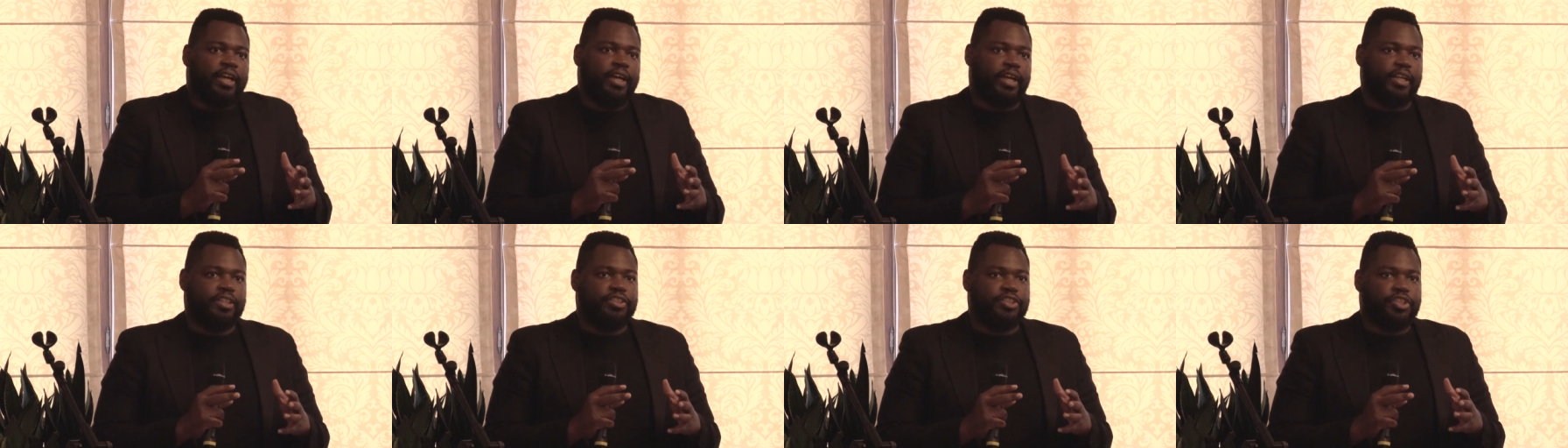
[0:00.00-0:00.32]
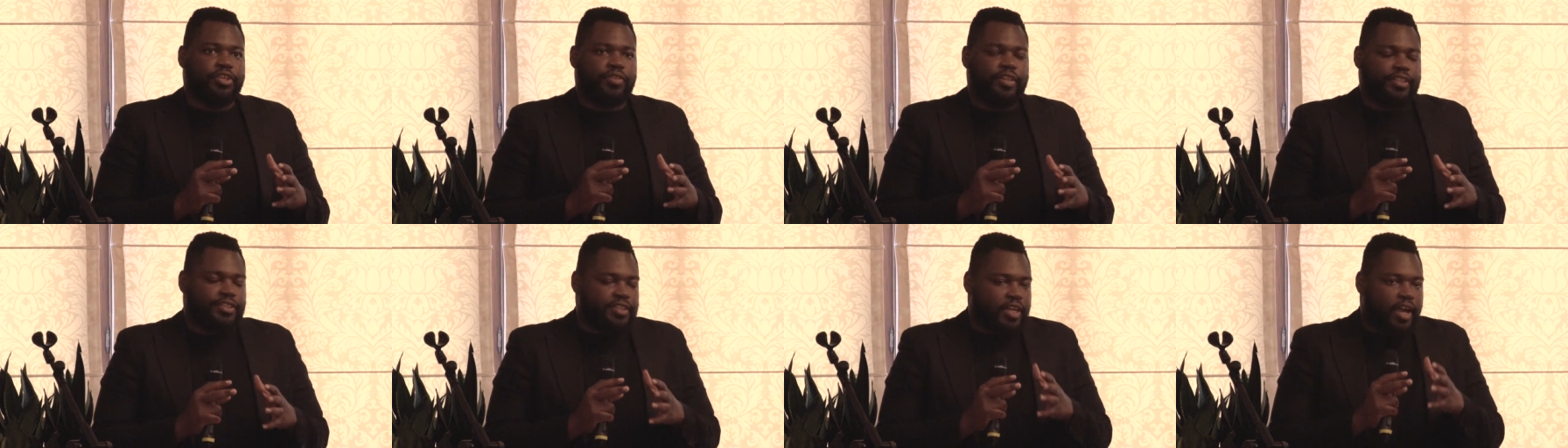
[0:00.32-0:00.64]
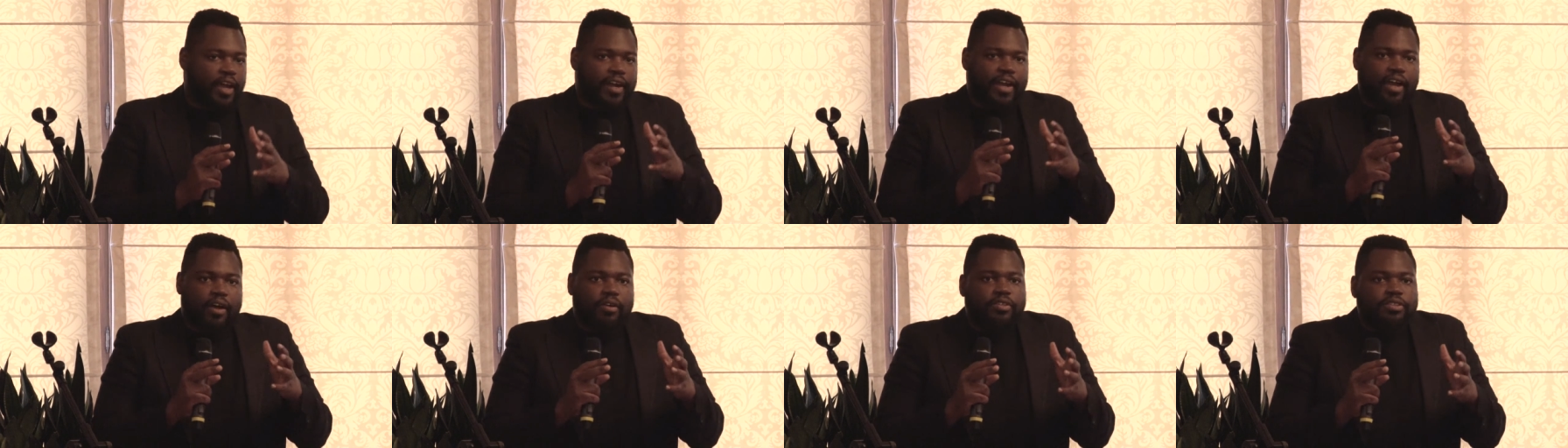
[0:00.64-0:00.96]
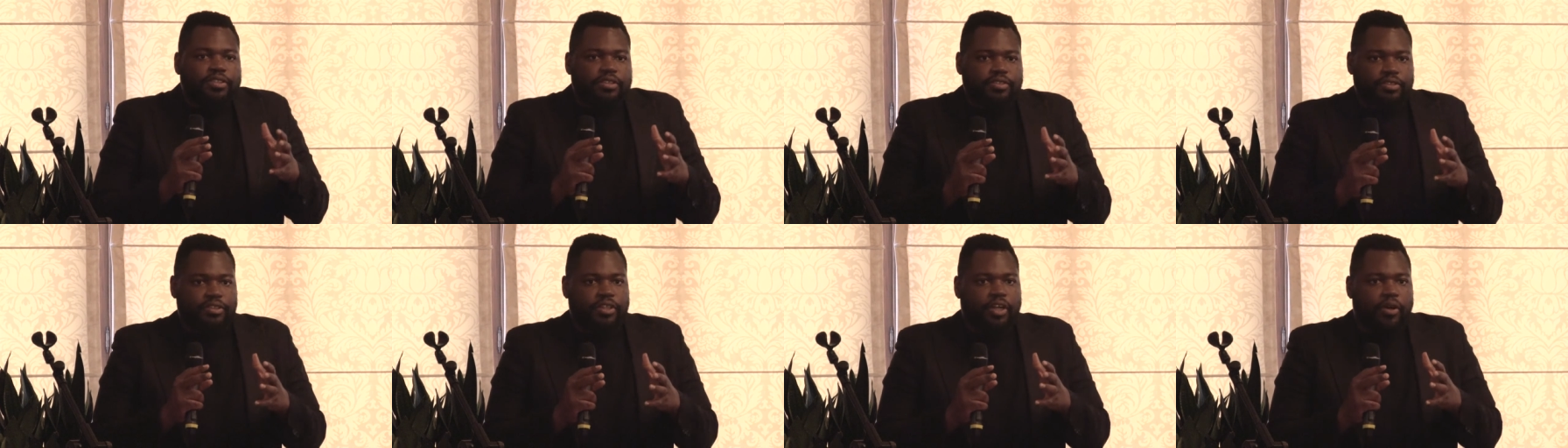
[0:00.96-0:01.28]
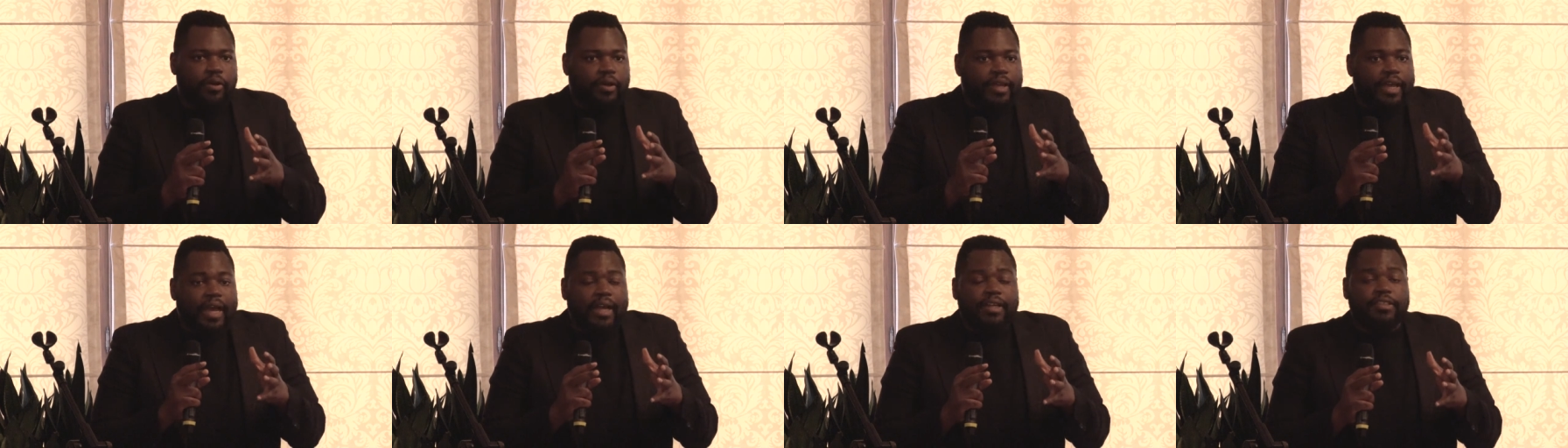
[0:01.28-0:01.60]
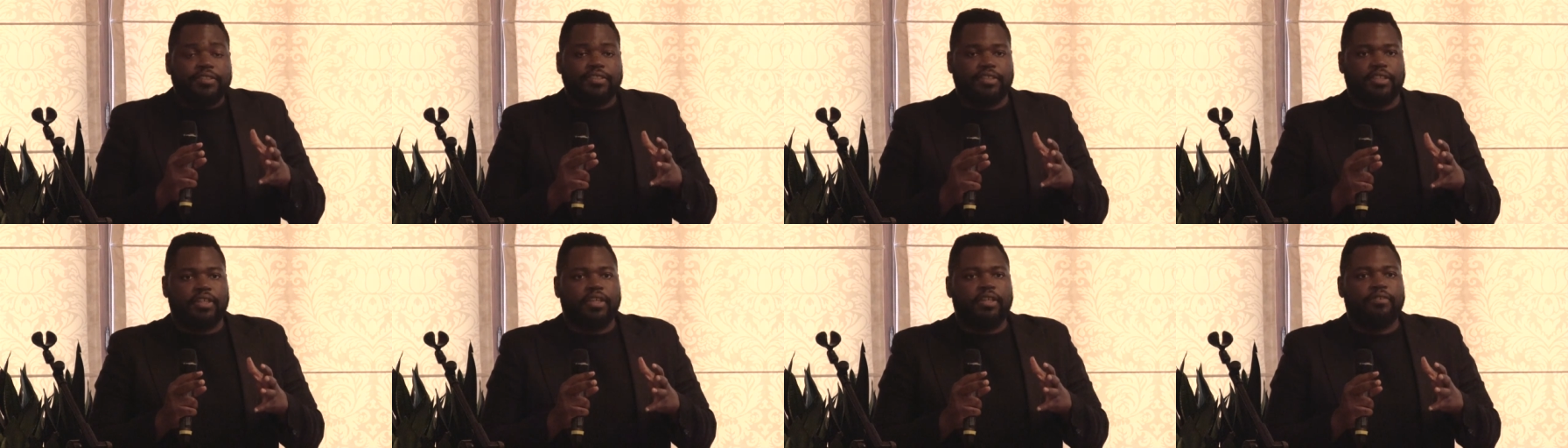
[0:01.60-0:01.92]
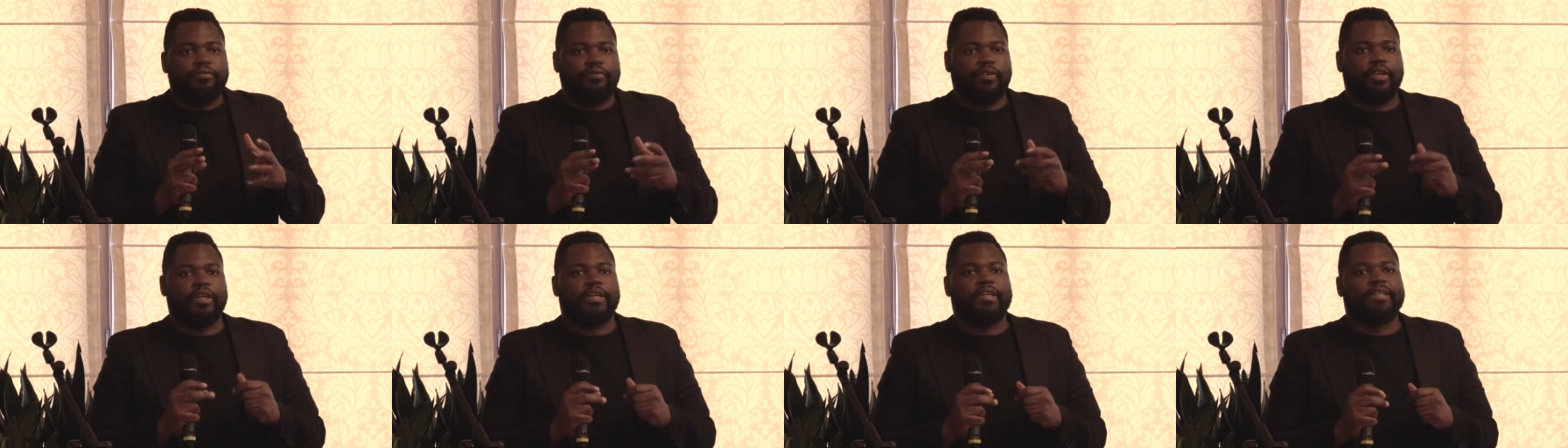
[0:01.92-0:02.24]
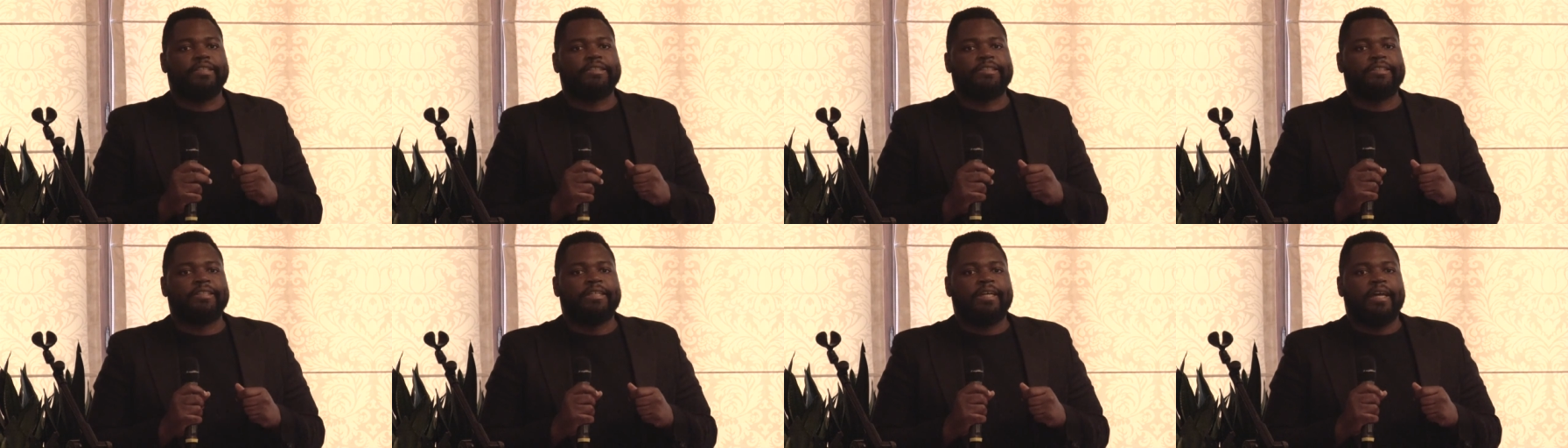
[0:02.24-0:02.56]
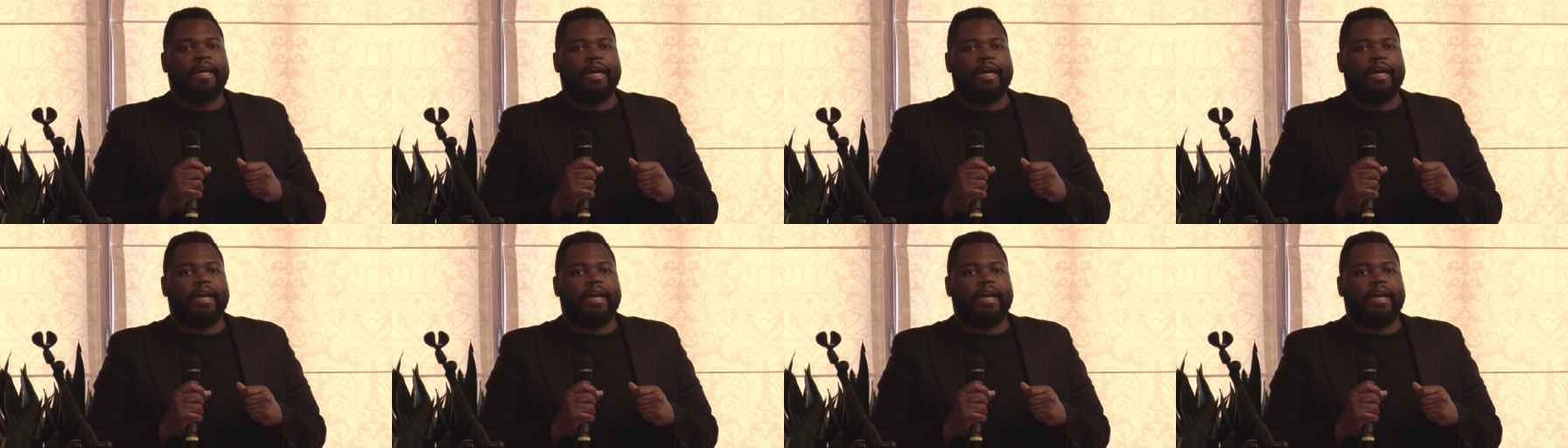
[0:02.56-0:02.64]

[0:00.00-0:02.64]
into this cutout, you know, gangster figure.